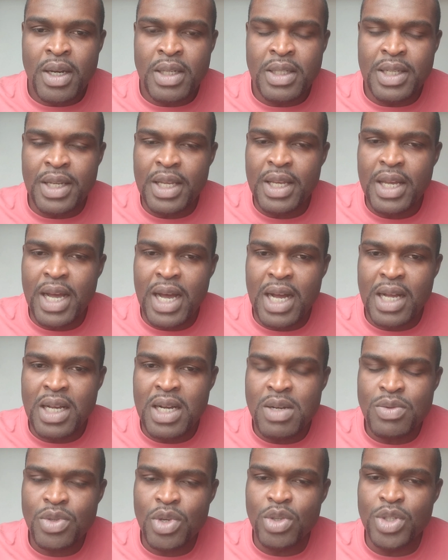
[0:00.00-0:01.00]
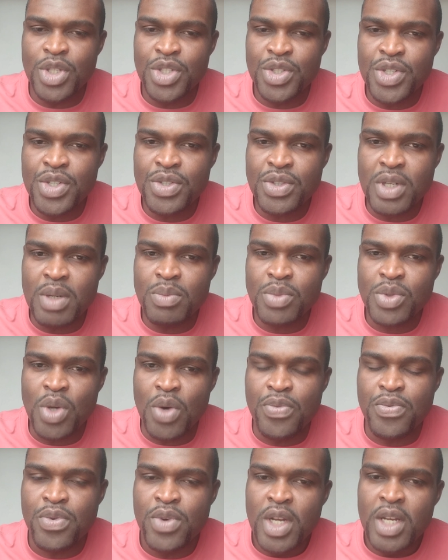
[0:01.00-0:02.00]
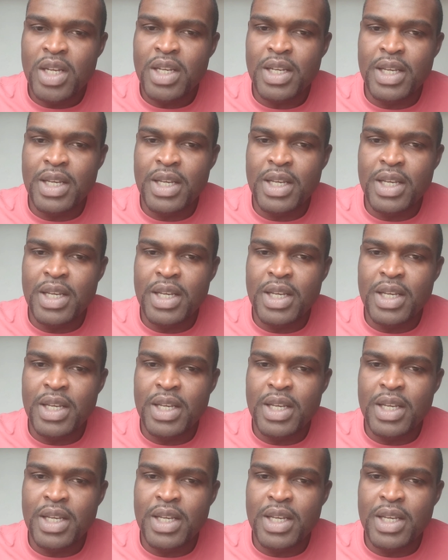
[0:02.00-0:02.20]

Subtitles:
the accounts or the systems of